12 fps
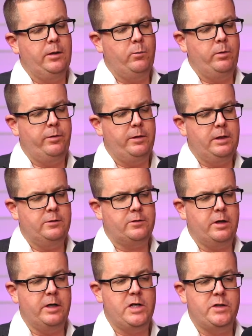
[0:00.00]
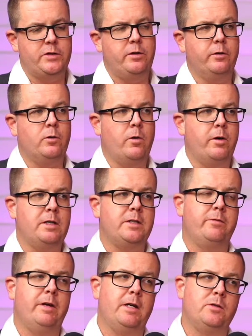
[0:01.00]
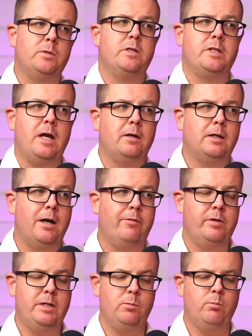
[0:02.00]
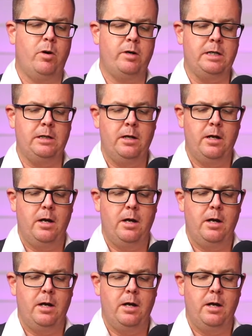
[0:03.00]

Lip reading: with the Australian Institute of Quantity Surveyors, which is our governing body,